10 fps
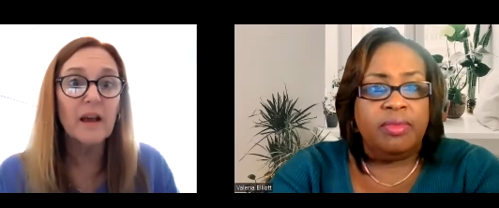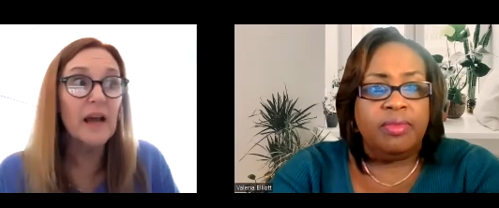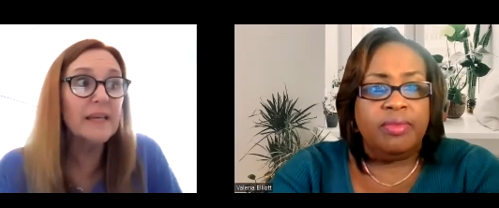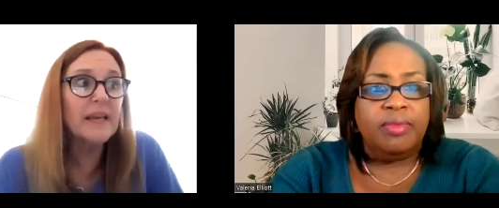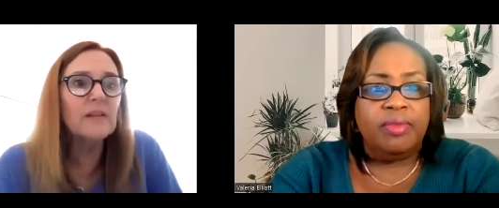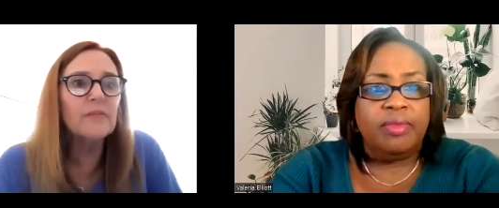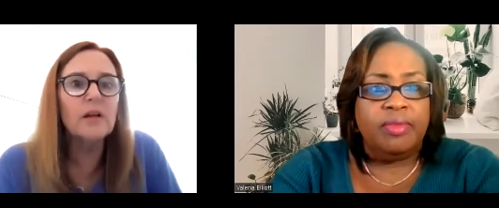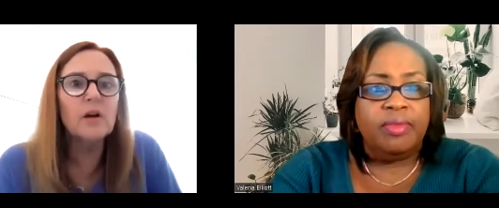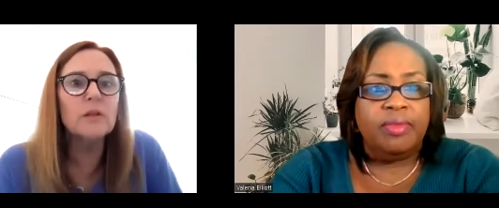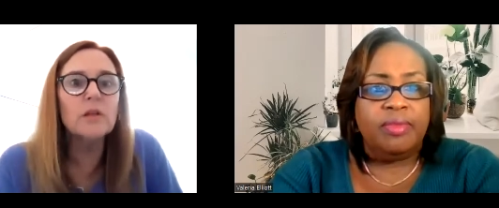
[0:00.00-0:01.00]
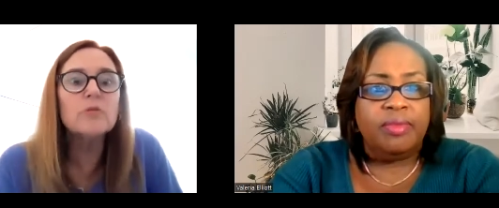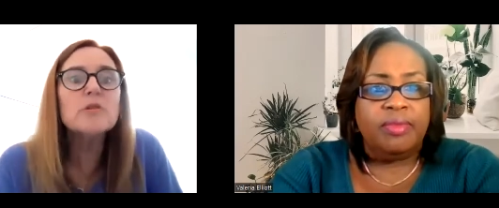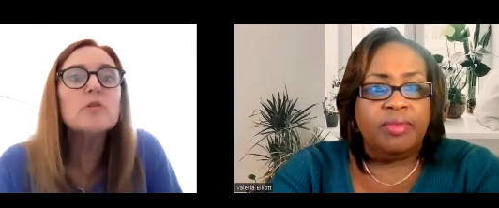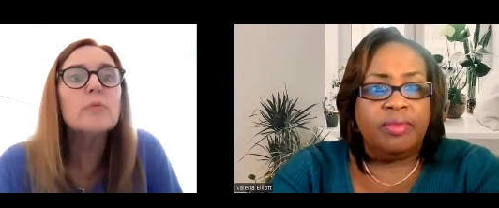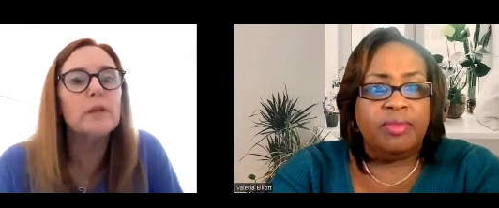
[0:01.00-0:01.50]
Speaker 1: I can't even come close
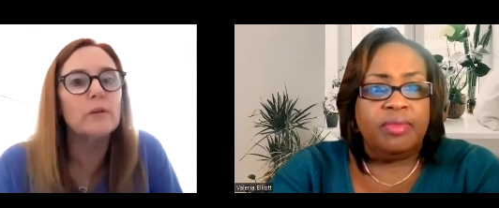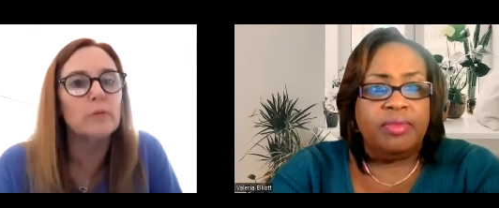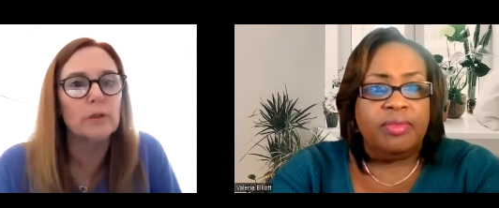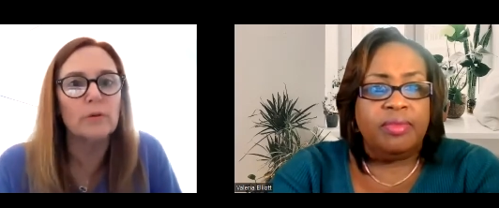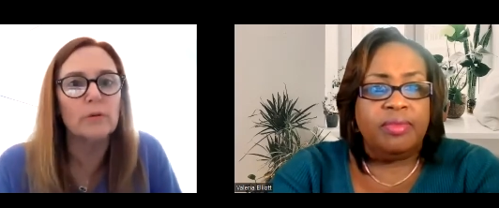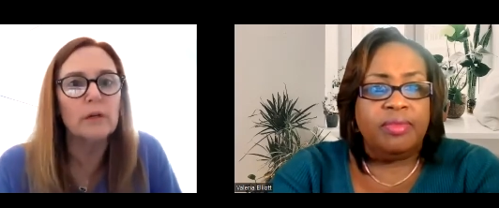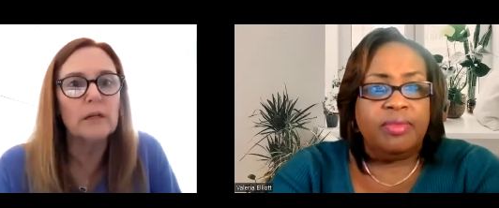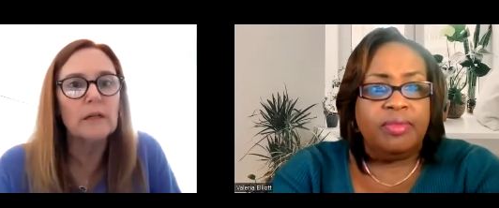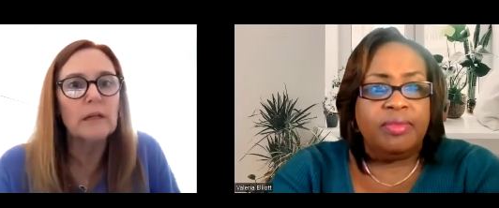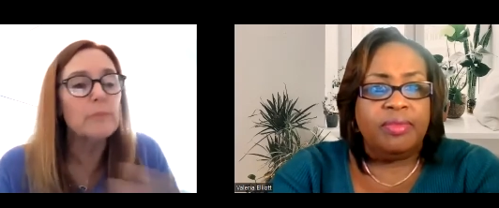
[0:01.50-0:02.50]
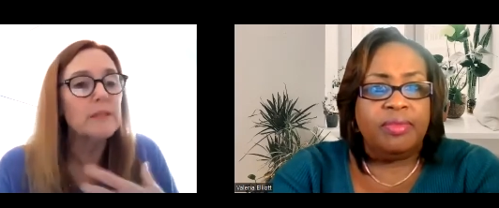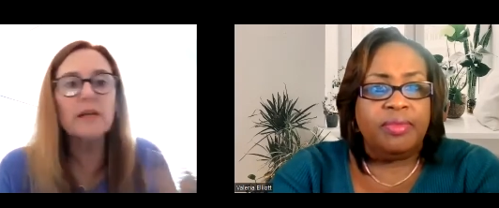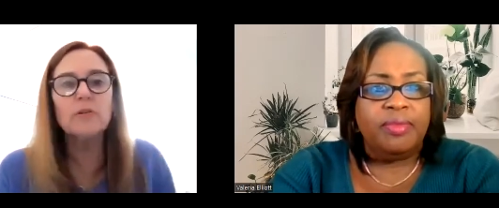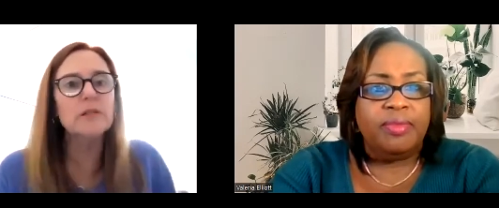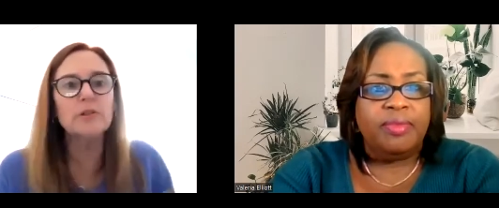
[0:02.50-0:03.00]
to what you do." But they
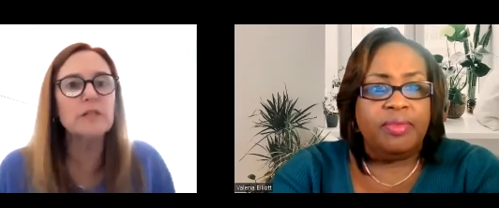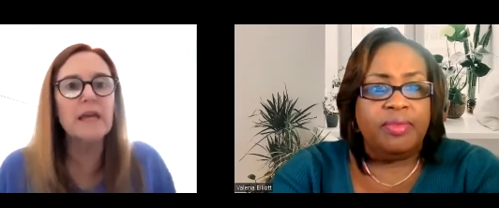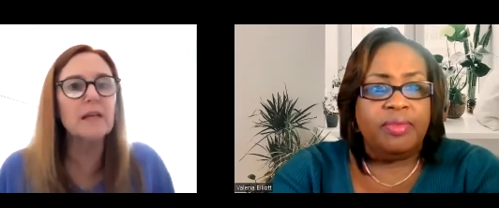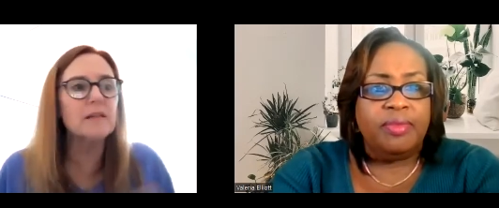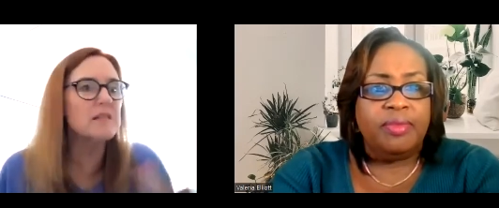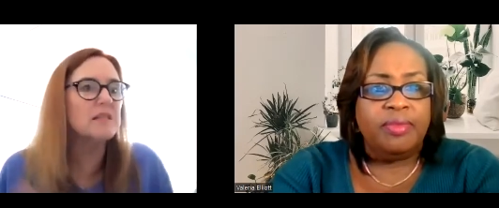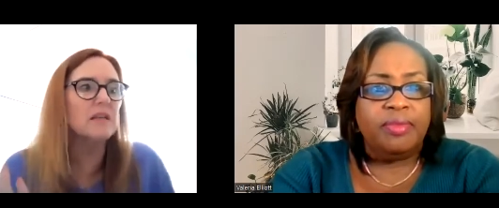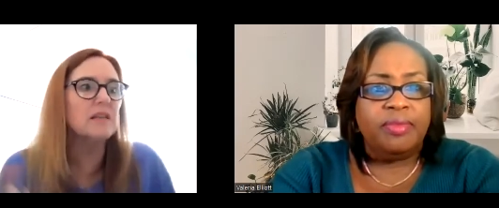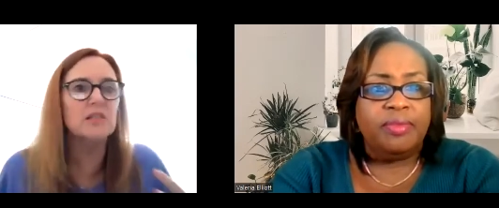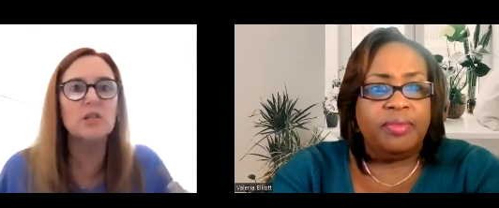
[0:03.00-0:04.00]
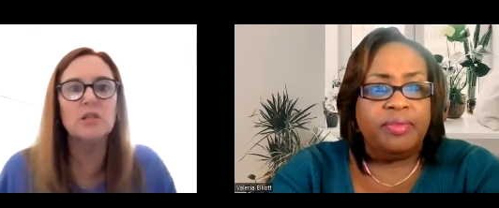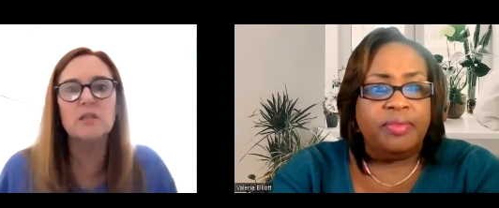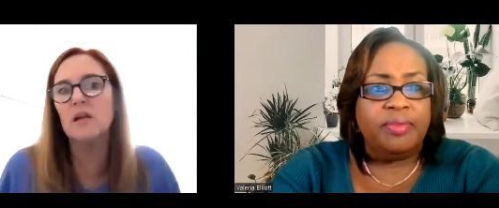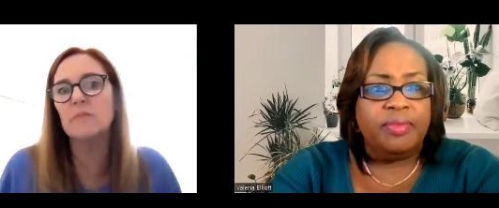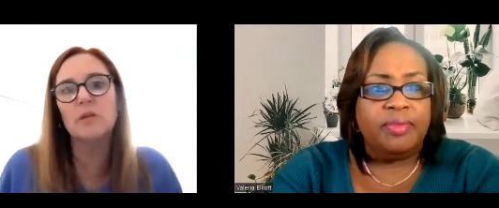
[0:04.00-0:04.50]
don't understand because it's
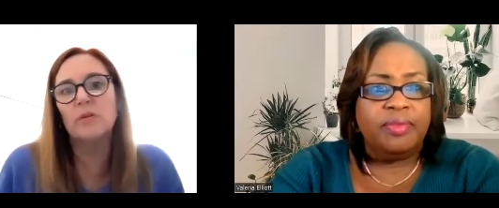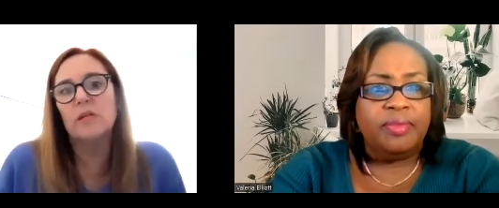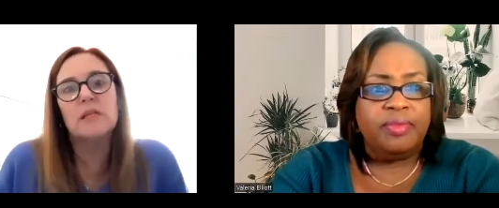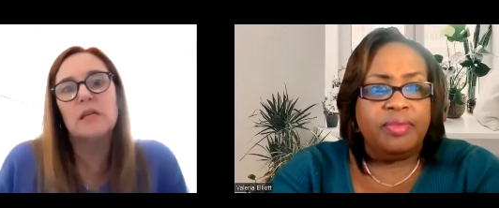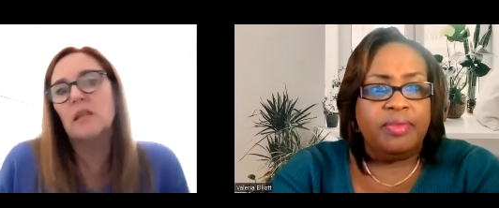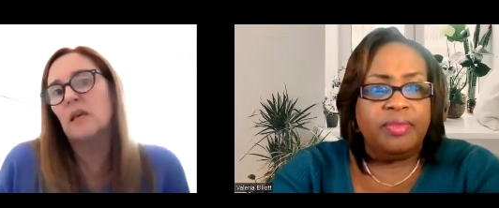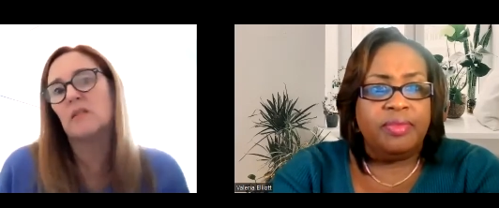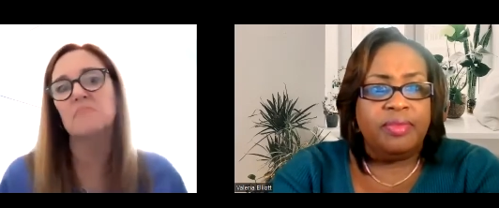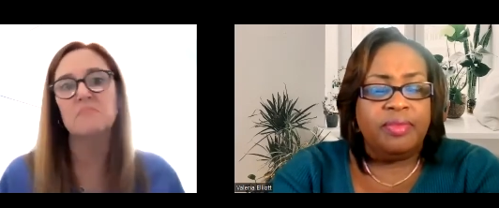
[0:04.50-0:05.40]
just come so easy that